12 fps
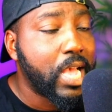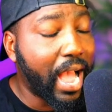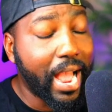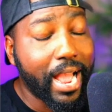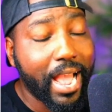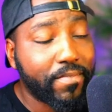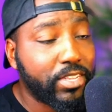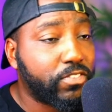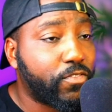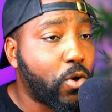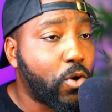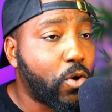I have these
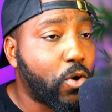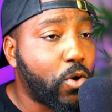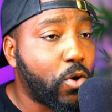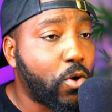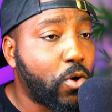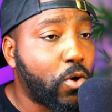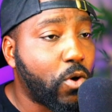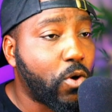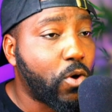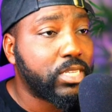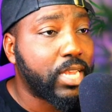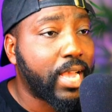four options here on the
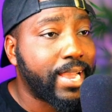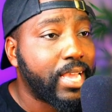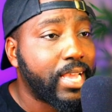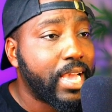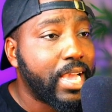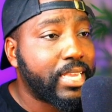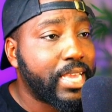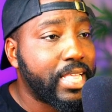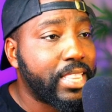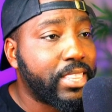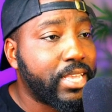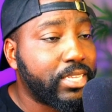side. And
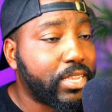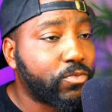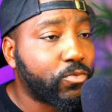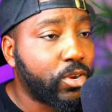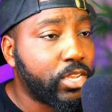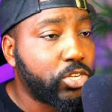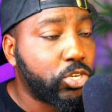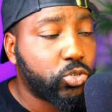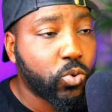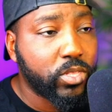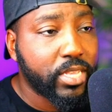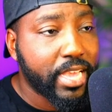again, this can really
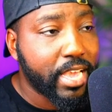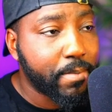distort the